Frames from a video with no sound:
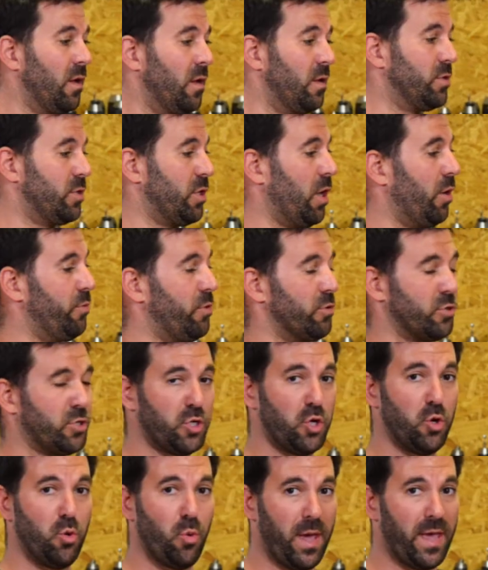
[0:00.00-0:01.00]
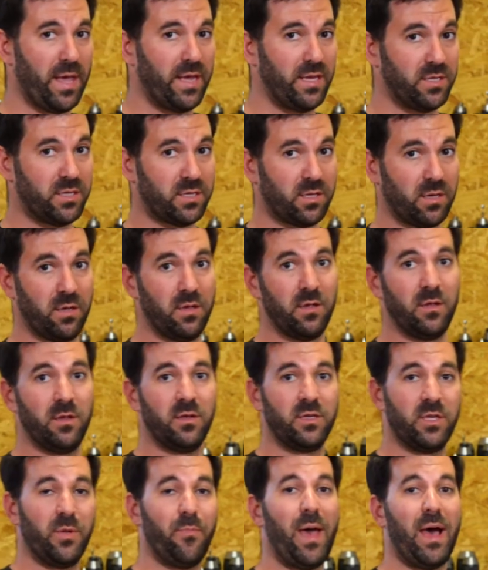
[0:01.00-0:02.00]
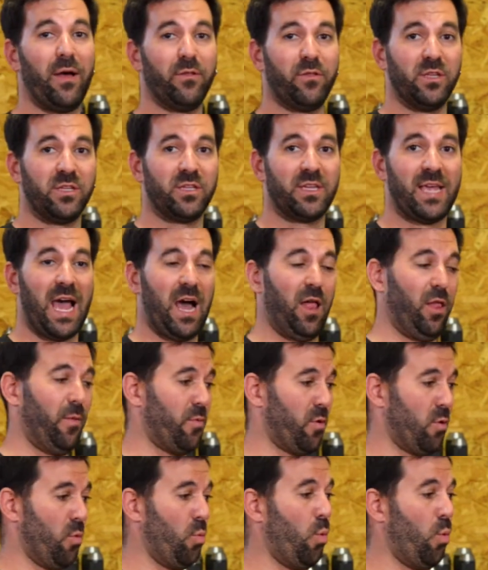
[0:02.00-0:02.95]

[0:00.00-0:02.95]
So there's two ways to mount this caliper.